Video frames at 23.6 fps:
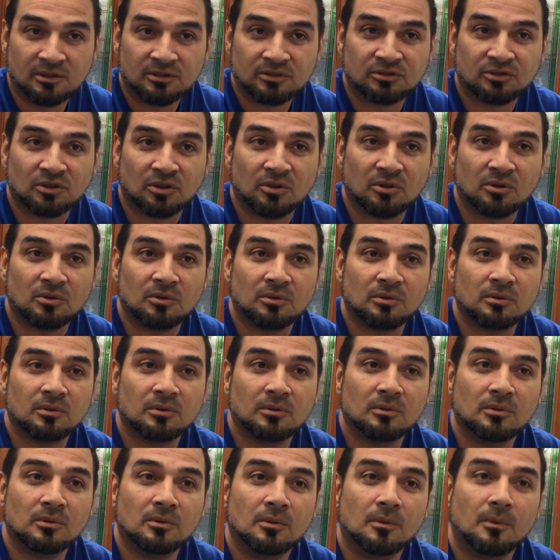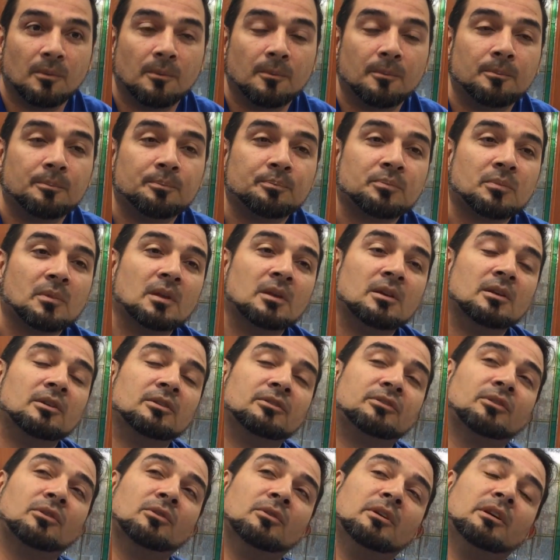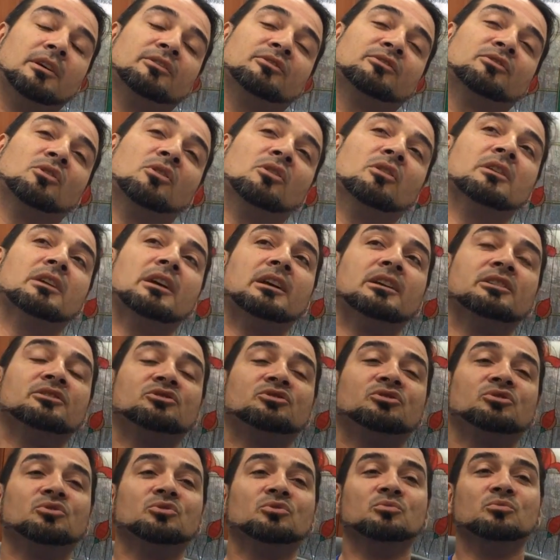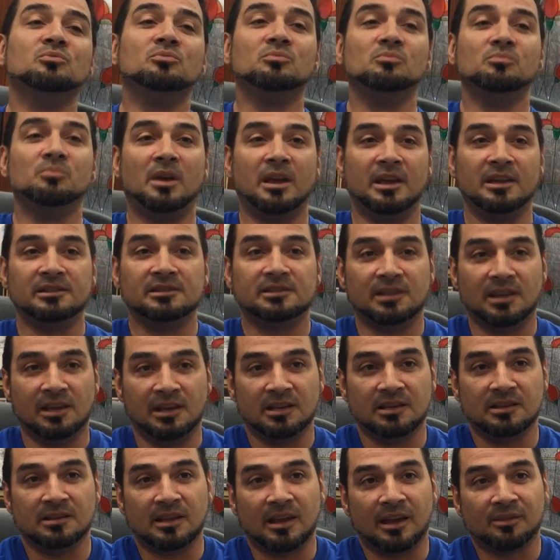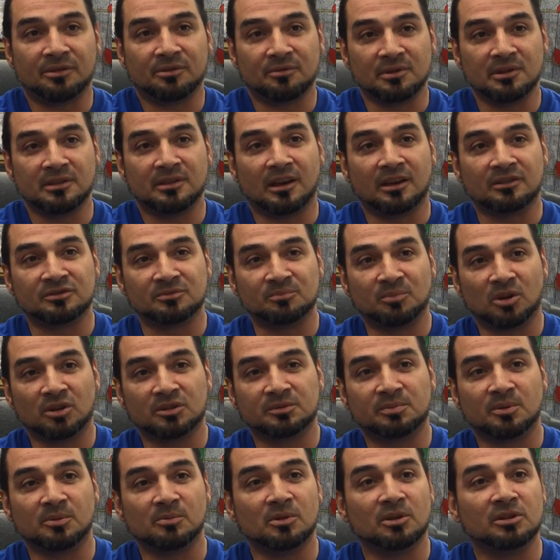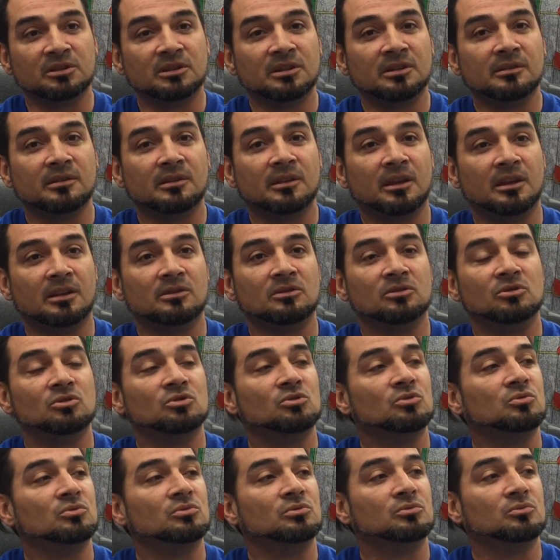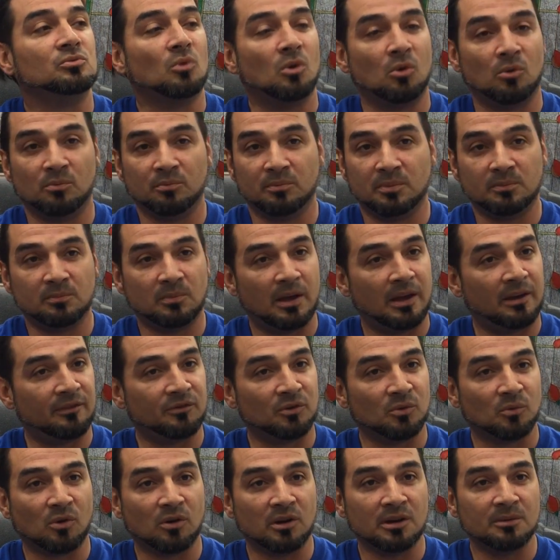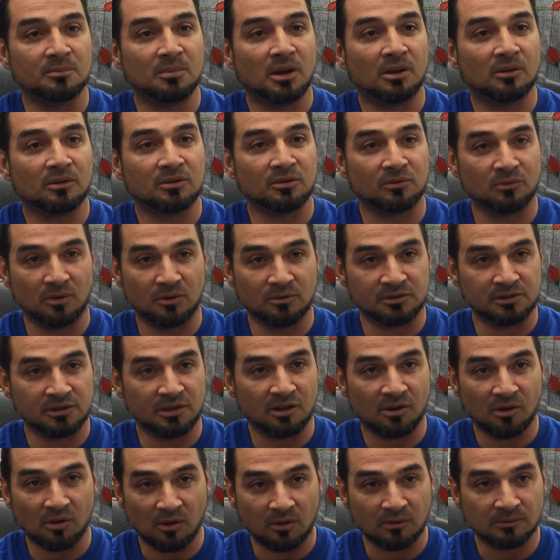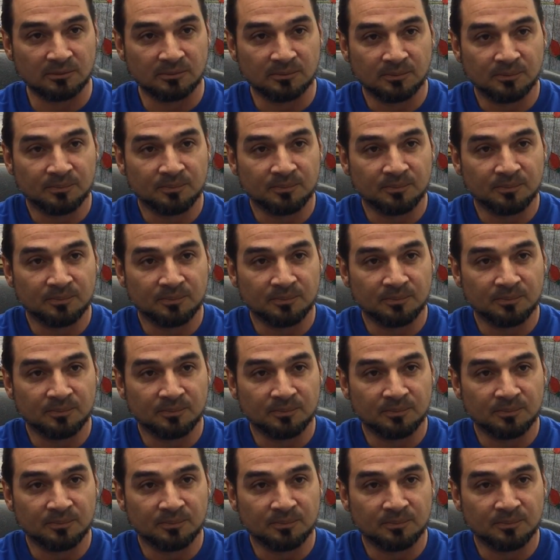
So so as long as you maintain that 3,000 parts per million, then you won't have to worry about corrosion at all.